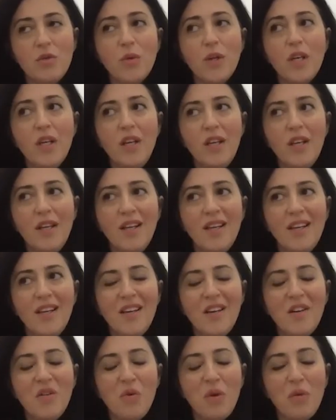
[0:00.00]
We
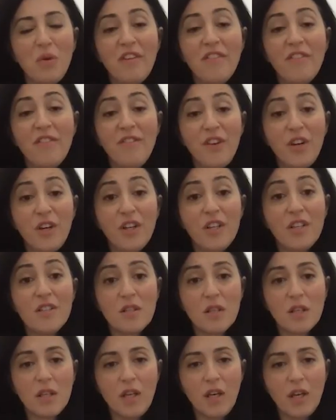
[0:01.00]
were very
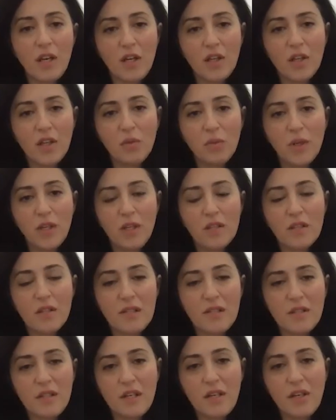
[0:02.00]
scared when it
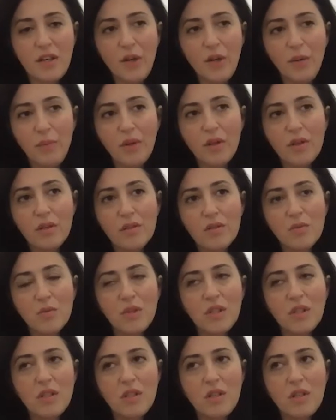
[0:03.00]
started, because we
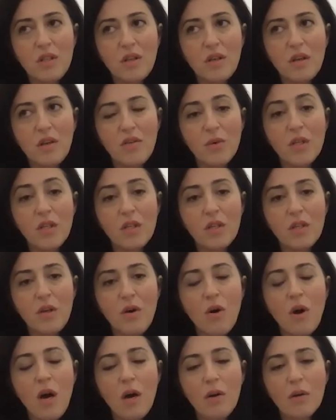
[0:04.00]
didn't
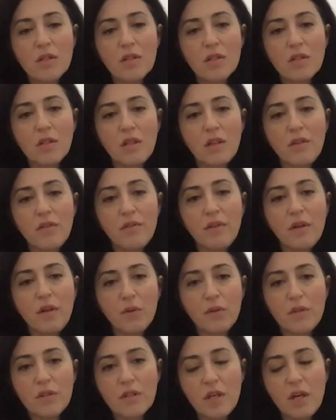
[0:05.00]
know how it's going to
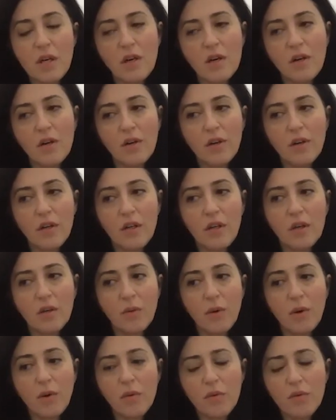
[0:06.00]
influence our
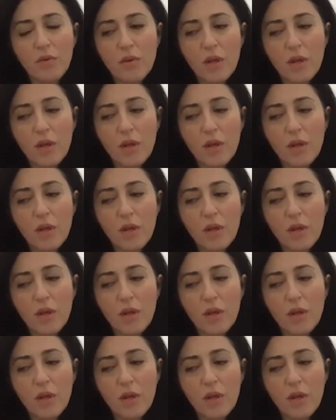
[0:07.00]
growth.